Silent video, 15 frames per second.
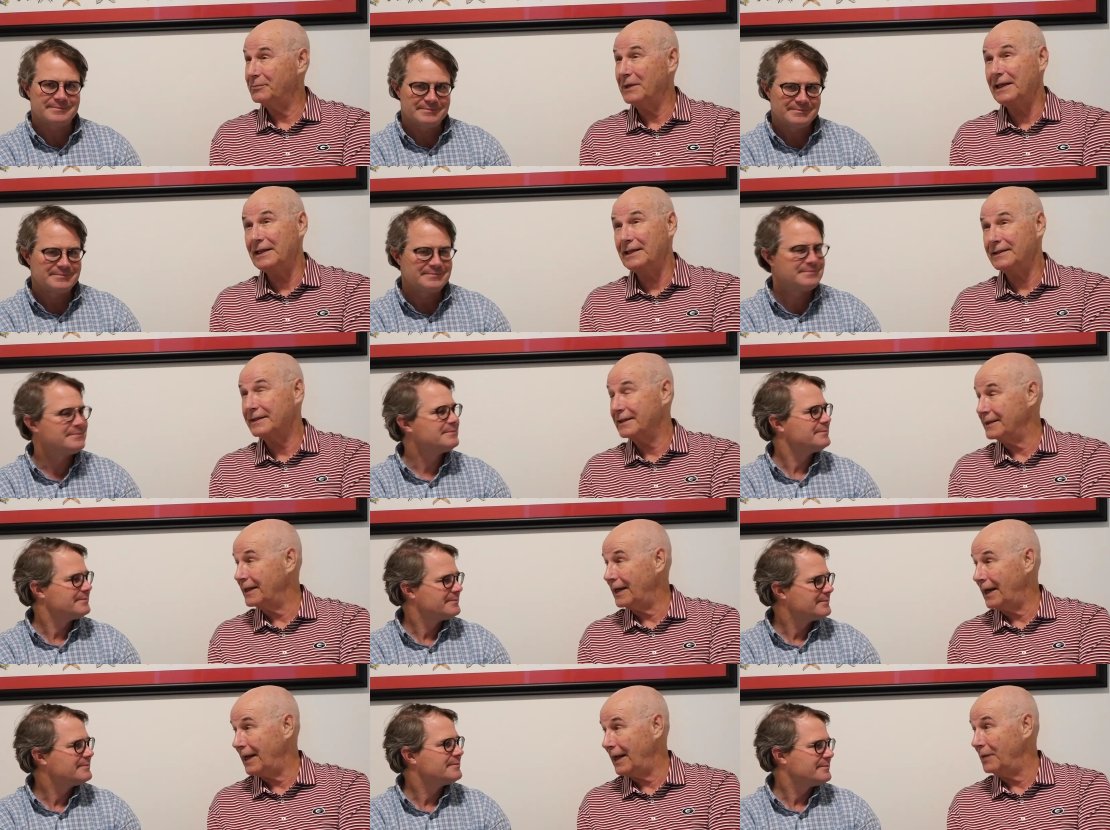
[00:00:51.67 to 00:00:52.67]
Speaker 1: minutes a
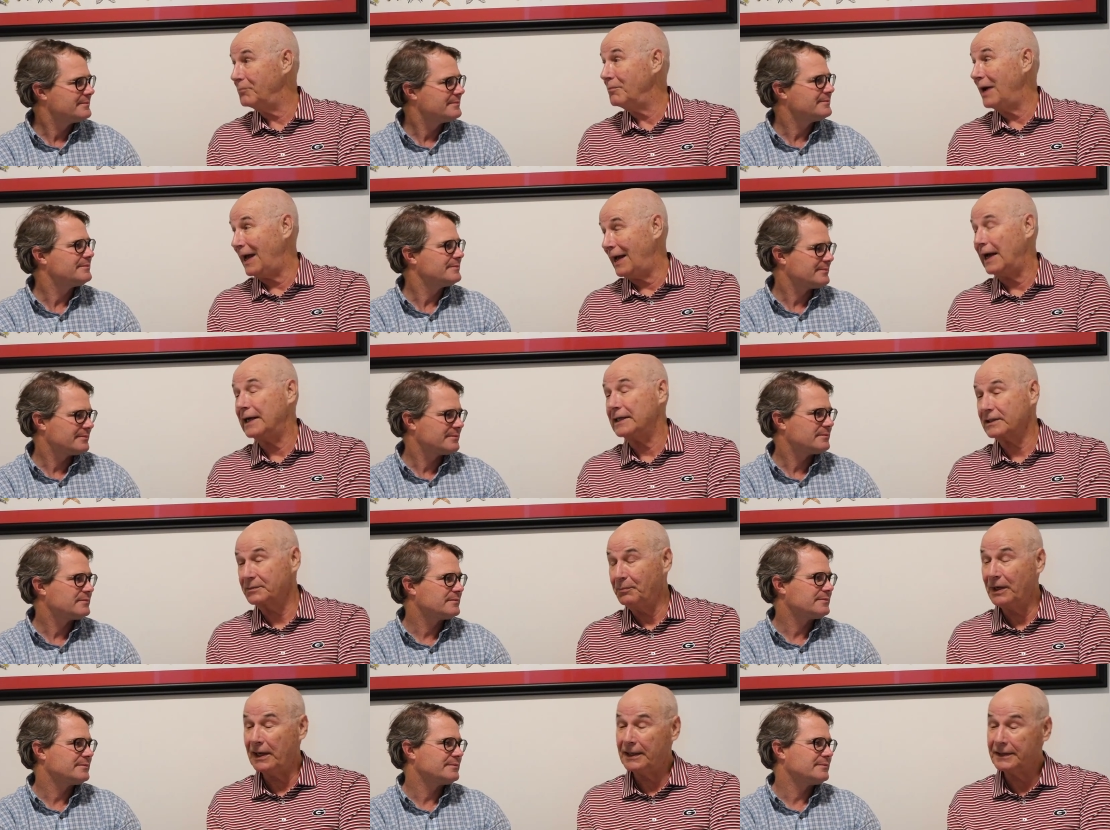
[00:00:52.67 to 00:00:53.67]
day max,
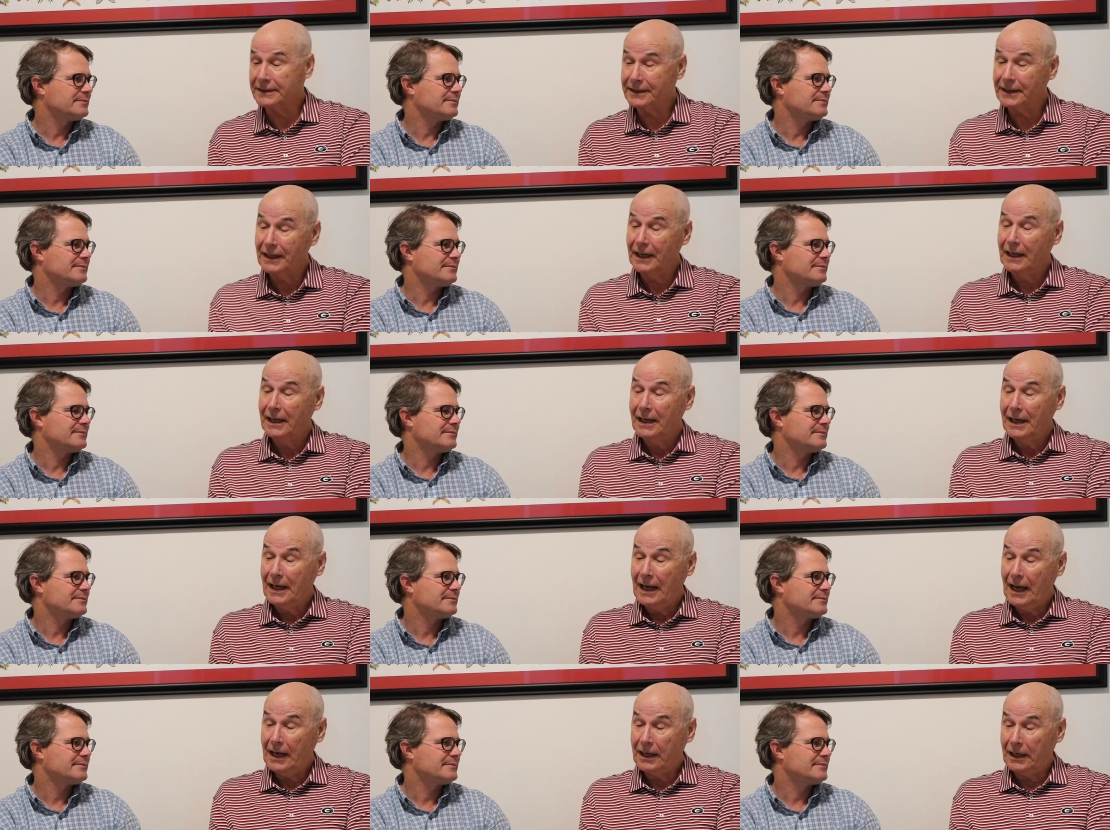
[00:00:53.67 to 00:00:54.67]
but
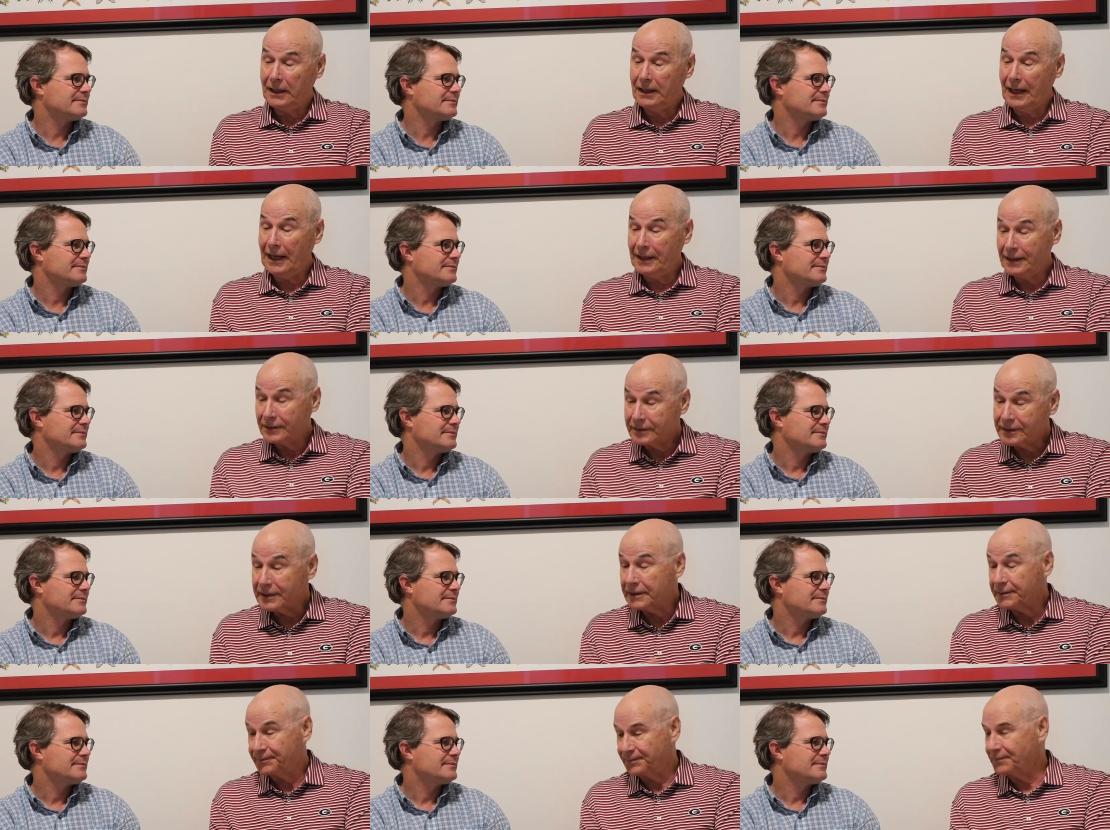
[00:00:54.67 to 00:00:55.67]
uh, and it's
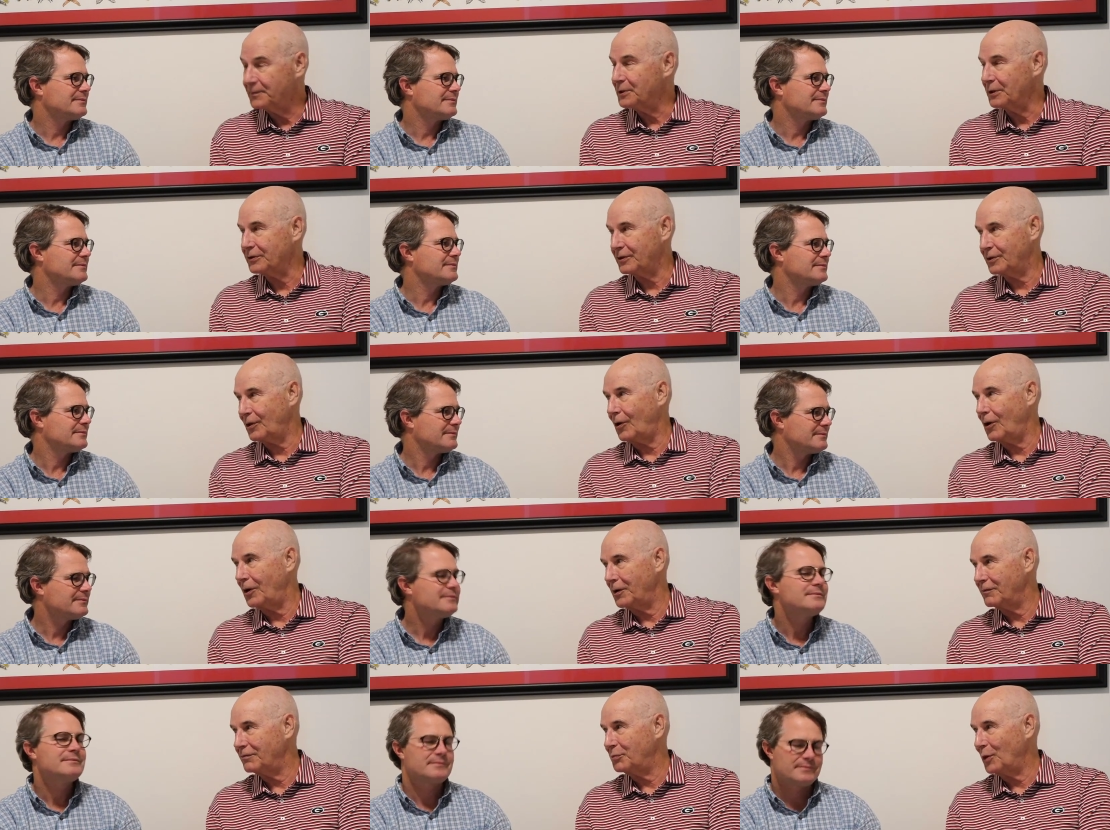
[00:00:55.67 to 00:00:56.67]
the, the
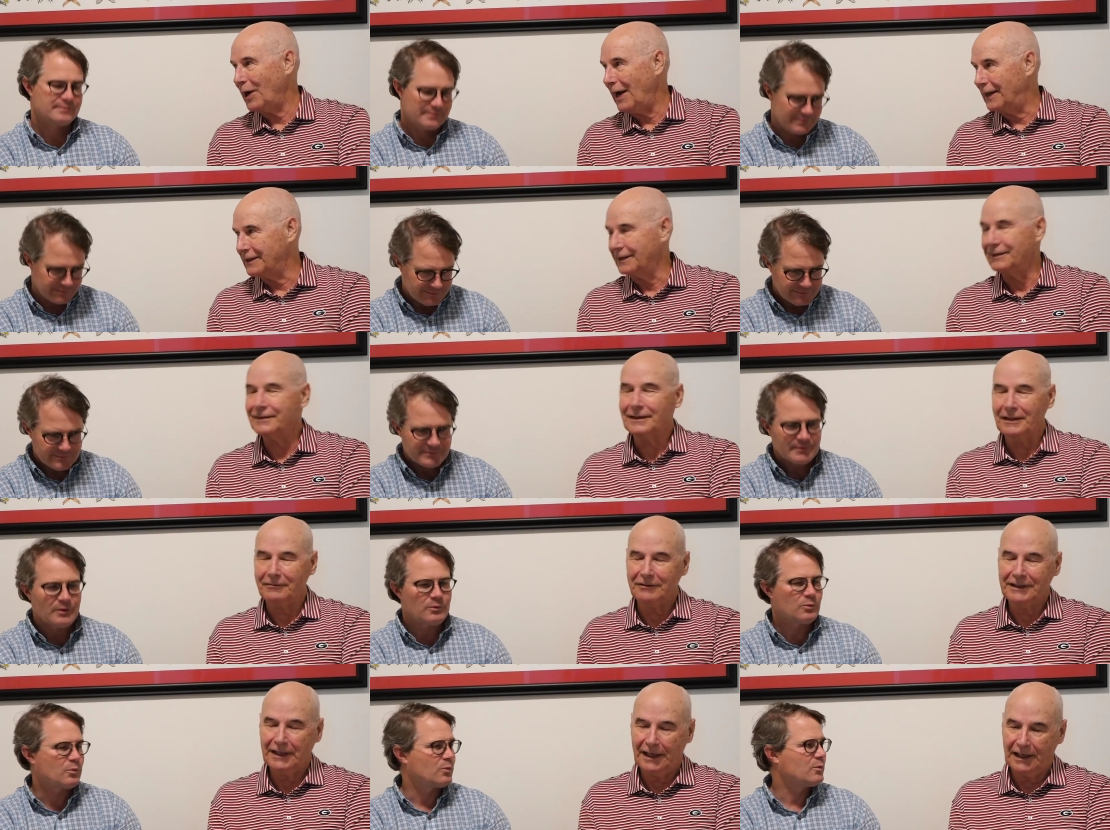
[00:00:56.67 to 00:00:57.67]
start of practice
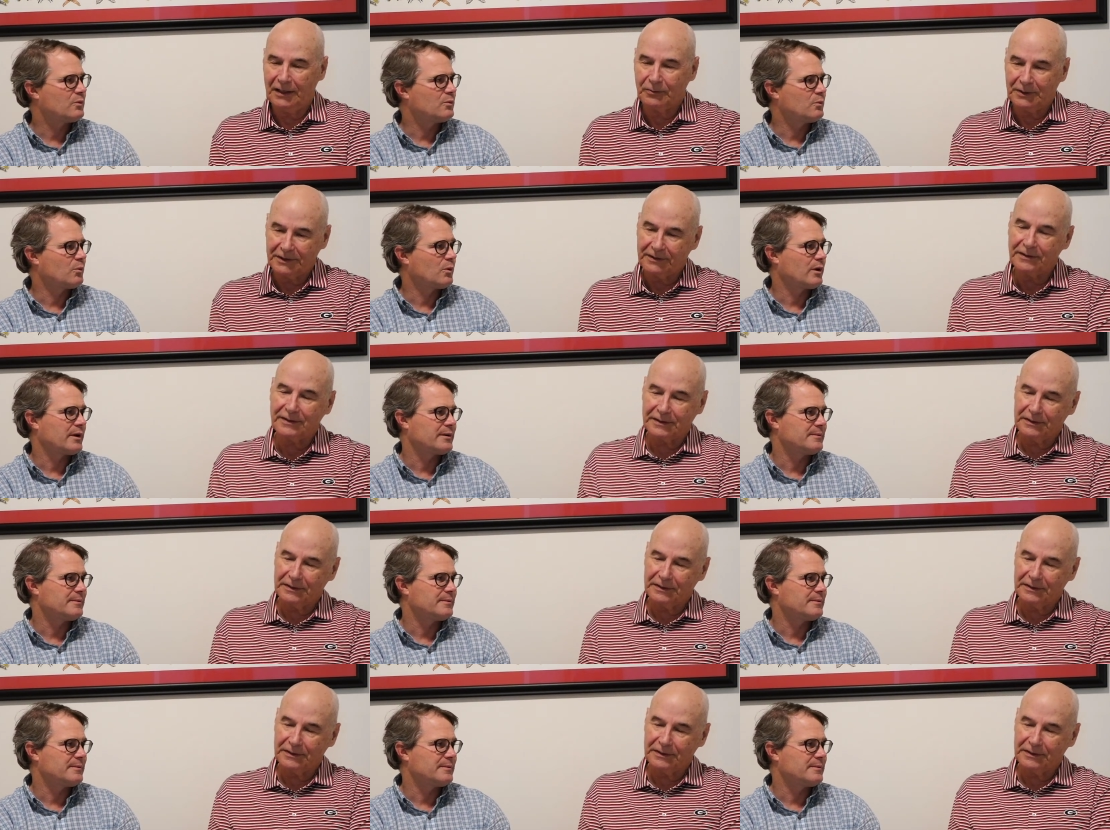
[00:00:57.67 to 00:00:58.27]
every day, which right.